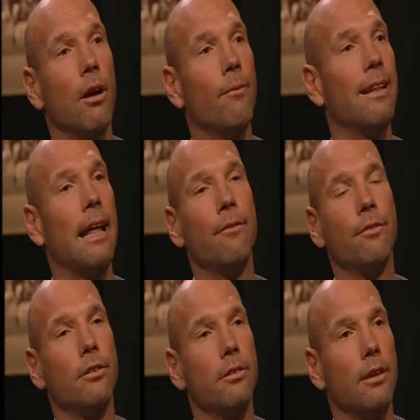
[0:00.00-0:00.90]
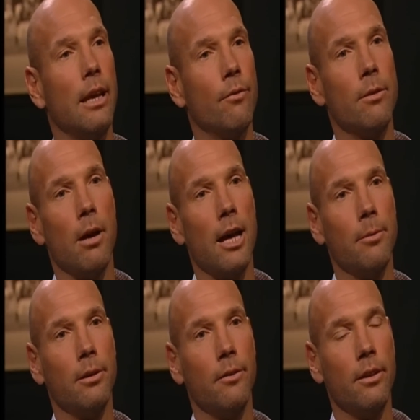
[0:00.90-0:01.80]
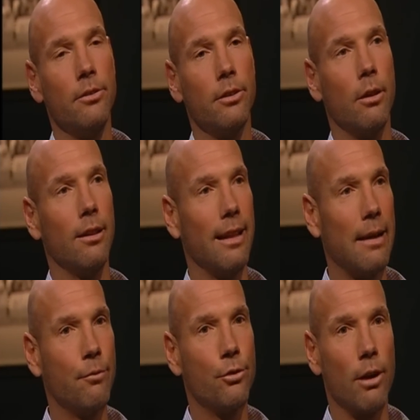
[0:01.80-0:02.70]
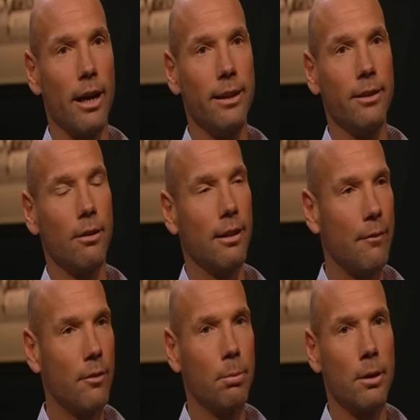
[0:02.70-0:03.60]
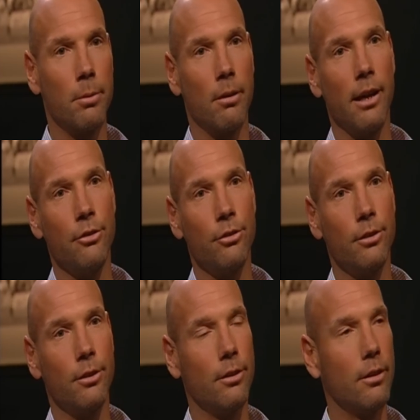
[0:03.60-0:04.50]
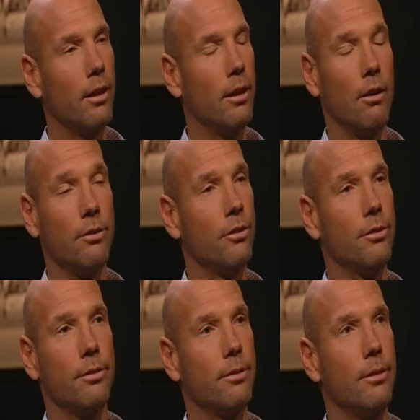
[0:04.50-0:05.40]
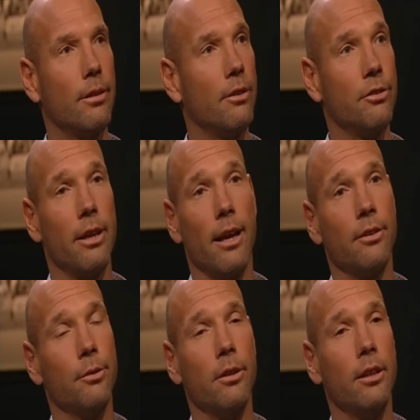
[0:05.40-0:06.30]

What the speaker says: loved every moment of this, and I love training, and I love the preparation, and I just can't do it